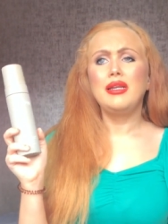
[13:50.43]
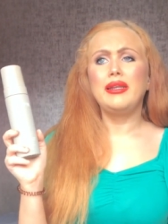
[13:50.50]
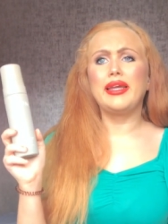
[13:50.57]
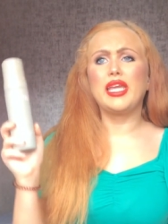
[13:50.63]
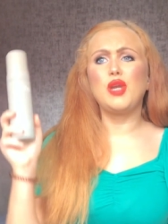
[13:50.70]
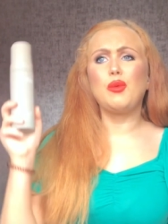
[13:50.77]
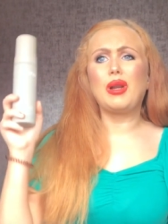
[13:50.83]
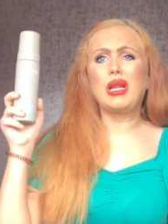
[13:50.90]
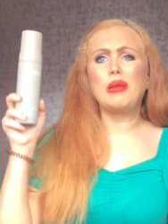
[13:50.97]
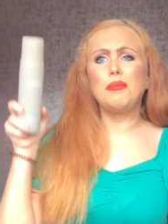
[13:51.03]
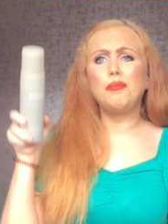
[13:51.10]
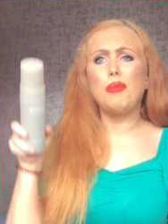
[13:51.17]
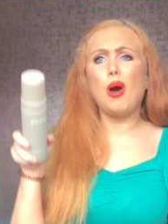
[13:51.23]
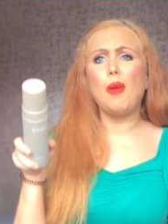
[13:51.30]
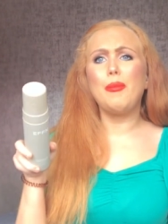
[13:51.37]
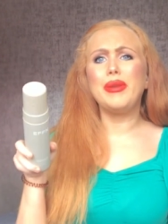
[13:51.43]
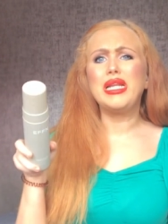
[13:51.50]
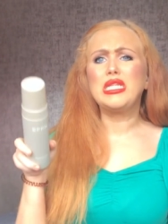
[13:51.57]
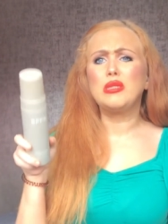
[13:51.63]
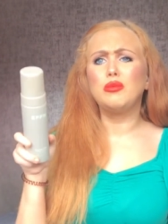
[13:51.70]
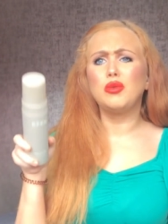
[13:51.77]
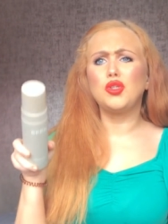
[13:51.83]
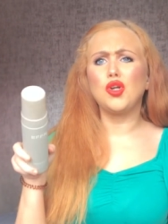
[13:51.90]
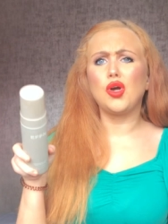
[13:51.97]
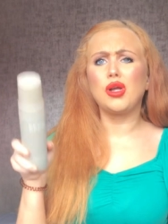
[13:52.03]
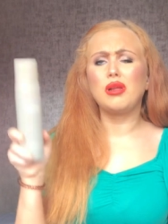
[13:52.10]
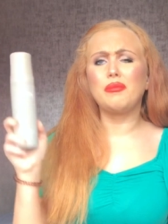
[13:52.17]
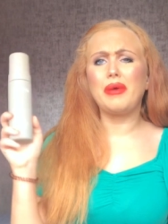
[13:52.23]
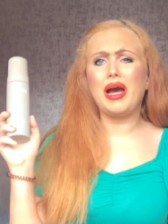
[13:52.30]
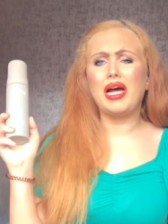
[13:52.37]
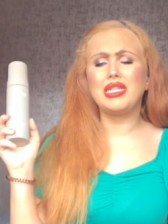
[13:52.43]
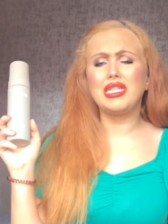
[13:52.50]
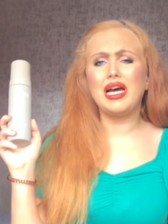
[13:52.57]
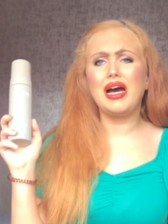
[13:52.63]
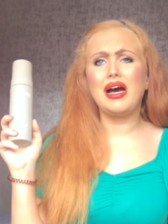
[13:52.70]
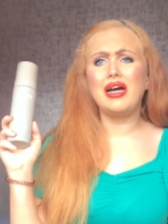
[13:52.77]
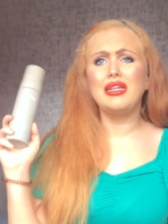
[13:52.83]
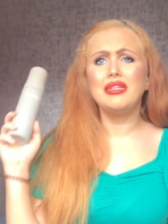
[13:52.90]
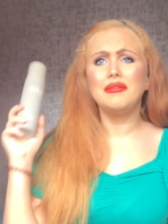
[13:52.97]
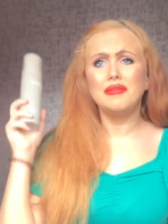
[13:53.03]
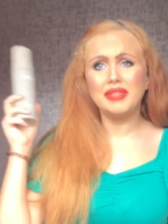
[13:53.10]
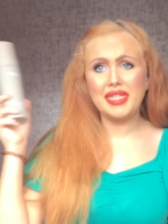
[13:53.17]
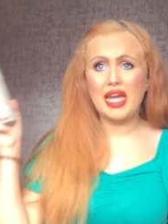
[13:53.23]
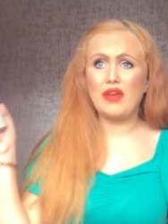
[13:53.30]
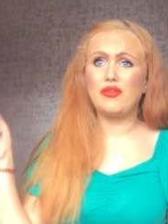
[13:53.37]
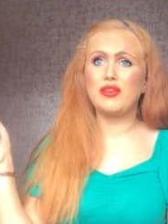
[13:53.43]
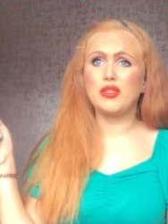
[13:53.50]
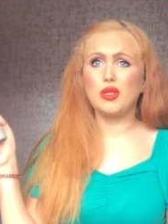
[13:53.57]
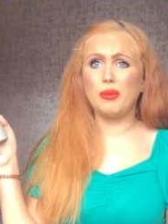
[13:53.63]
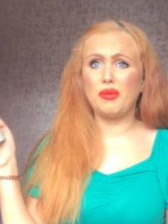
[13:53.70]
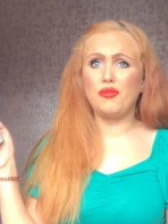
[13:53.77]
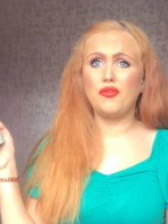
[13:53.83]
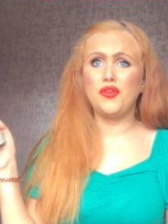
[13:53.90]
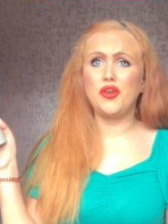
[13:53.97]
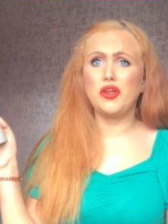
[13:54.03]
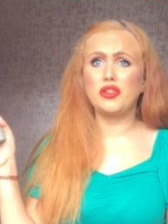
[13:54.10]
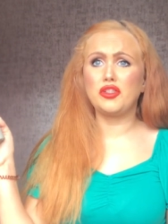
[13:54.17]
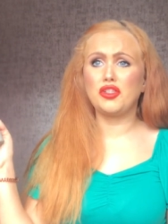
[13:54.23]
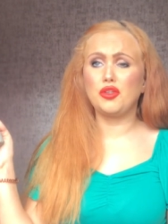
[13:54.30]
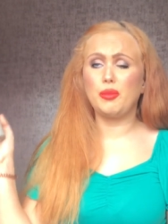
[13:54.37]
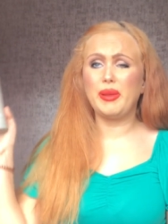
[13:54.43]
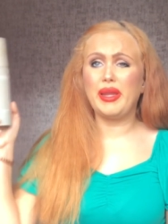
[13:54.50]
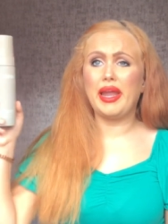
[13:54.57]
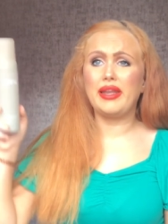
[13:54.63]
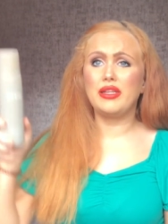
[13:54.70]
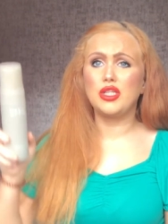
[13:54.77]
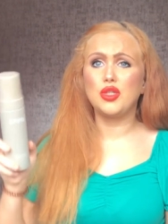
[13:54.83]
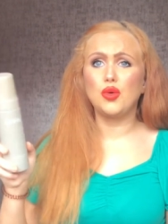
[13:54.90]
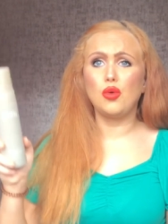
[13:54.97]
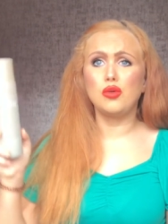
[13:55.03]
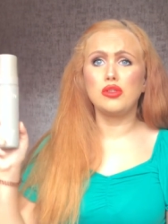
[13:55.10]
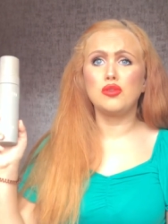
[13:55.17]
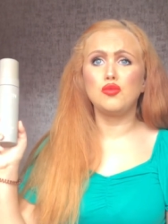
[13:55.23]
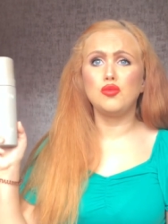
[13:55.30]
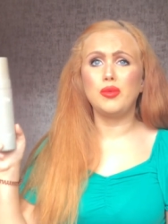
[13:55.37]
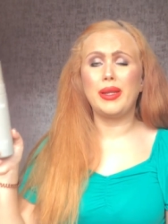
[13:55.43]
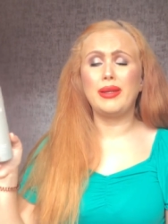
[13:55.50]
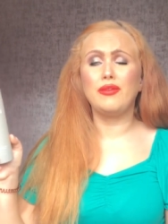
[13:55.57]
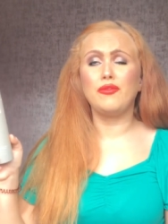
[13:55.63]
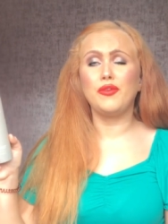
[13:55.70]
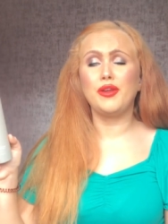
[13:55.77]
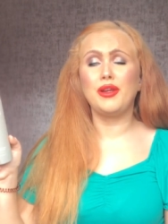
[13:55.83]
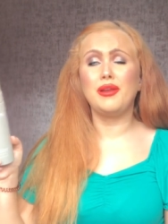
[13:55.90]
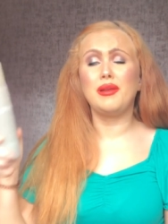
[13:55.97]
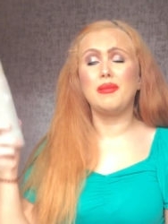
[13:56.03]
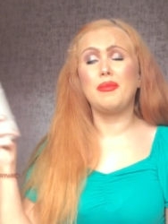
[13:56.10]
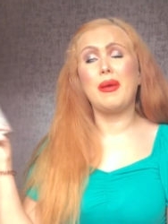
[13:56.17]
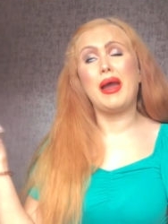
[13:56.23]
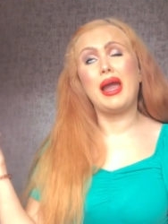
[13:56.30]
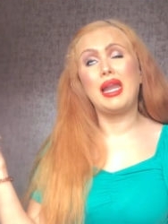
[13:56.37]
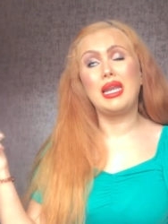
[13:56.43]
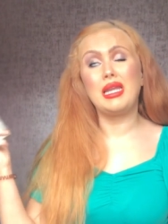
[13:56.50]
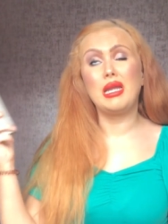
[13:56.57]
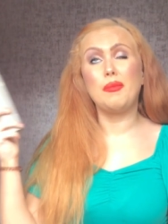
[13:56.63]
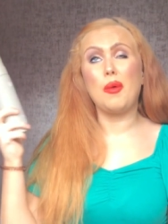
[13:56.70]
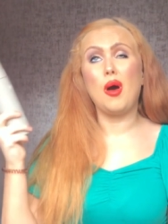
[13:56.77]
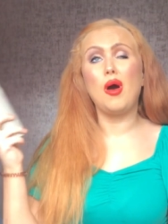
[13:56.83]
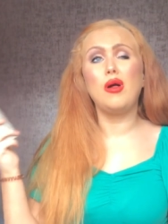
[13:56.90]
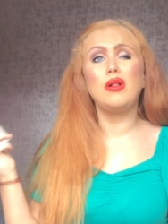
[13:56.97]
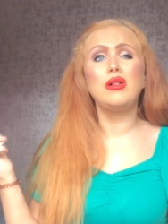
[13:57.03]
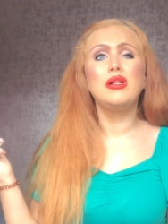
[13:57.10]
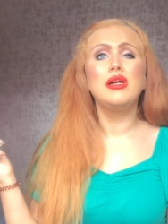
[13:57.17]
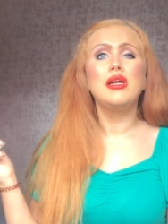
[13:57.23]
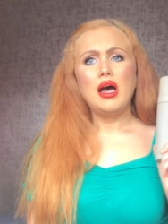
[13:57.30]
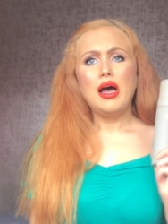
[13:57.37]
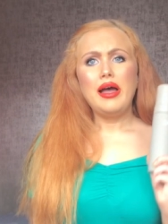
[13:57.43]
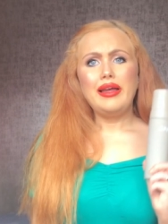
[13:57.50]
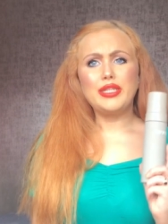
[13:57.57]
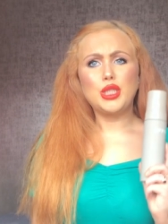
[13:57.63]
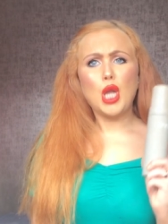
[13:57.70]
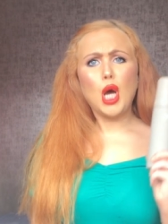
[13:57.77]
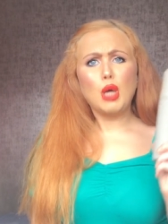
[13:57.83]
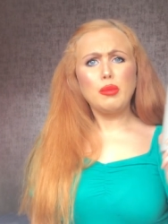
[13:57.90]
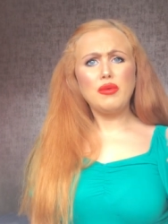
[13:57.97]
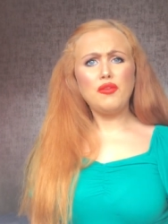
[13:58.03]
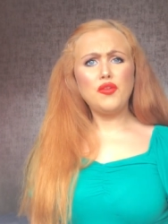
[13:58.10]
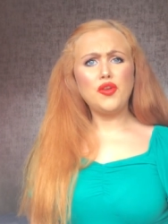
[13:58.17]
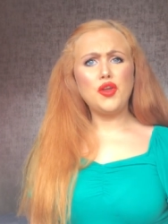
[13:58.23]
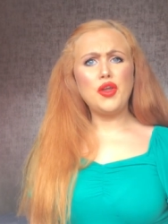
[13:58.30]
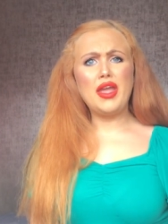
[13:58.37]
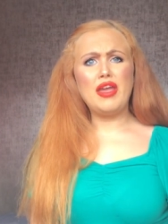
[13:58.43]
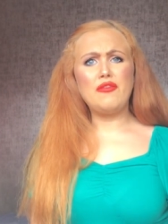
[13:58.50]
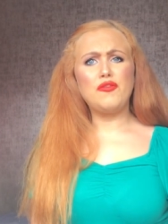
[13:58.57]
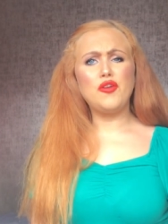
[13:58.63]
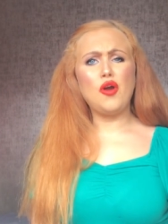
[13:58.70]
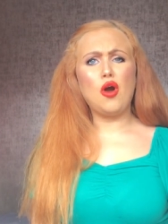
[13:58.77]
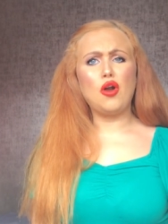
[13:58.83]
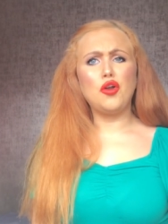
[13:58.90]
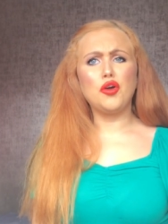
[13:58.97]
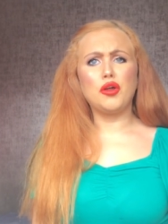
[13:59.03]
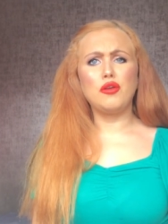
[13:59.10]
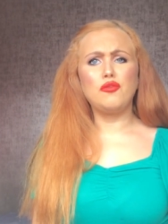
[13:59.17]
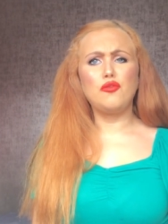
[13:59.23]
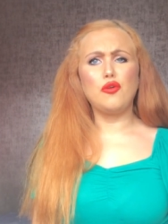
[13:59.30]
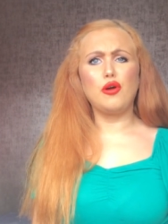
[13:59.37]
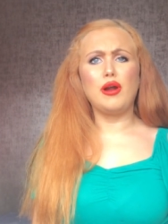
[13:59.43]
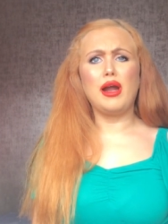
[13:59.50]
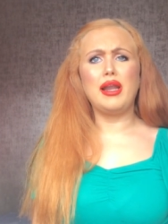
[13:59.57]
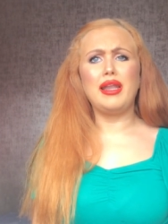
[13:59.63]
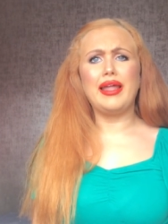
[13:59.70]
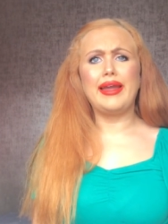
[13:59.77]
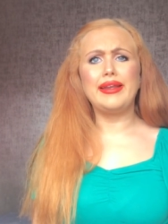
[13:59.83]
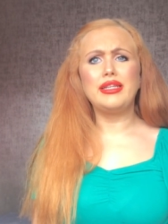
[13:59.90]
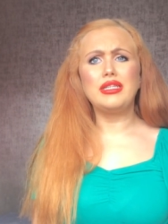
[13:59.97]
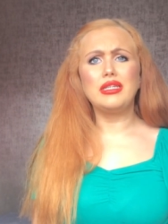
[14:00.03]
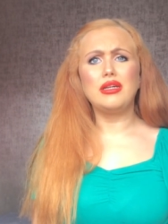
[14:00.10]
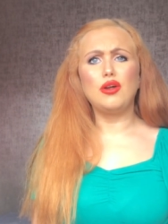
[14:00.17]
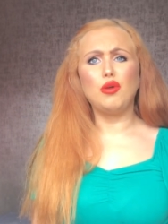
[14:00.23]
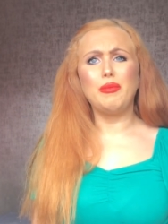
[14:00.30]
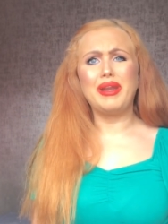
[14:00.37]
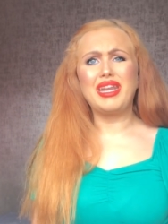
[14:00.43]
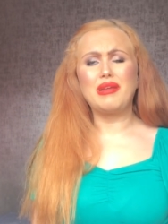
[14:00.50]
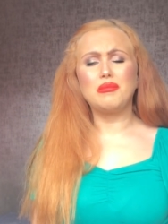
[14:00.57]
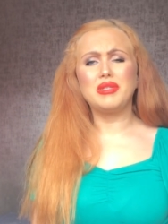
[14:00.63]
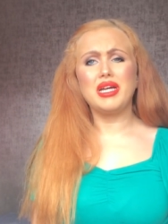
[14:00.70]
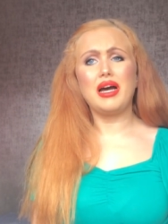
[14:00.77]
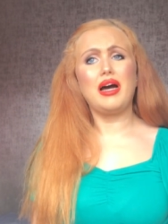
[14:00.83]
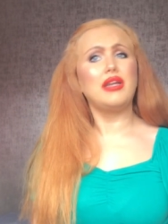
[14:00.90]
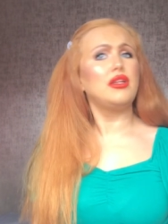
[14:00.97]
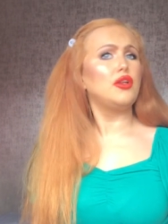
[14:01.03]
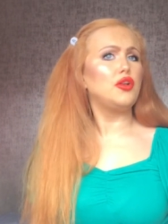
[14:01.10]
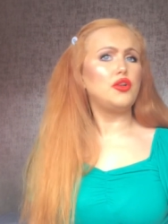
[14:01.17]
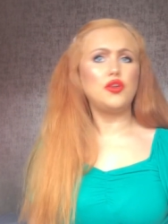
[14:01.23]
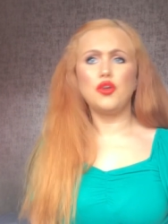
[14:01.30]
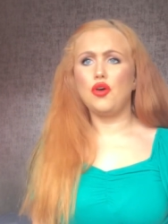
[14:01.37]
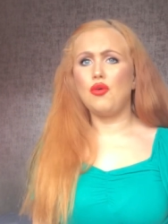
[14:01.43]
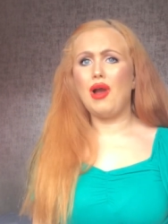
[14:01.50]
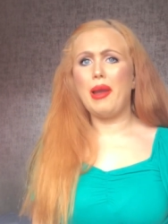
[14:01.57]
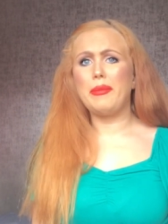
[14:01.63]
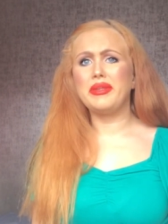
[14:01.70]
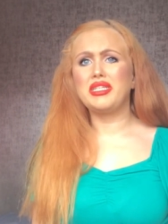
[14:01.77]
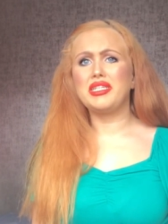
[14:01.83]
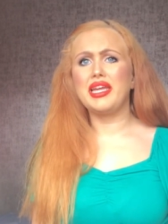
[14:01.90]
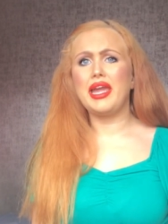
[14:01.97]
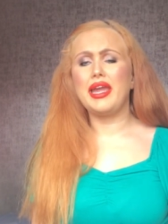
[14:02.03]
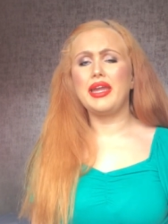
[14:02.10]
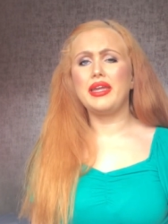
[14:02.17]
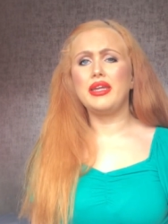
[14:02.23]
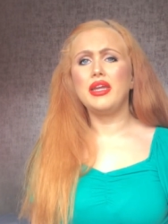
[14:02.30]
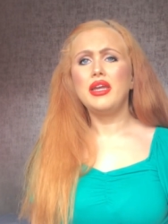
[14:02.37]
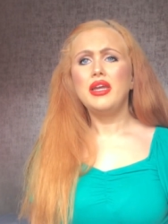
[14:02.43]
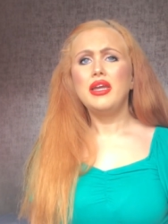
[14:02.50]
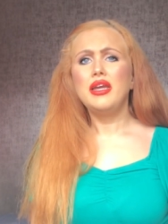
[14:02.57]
like you want to pop in screwdriver and bad tan, definitely it's going to be free because it's going to be in the stores waiting for you to buy the bottle. It's not going to be for you if you are looking for a light or medium tan. No, I would say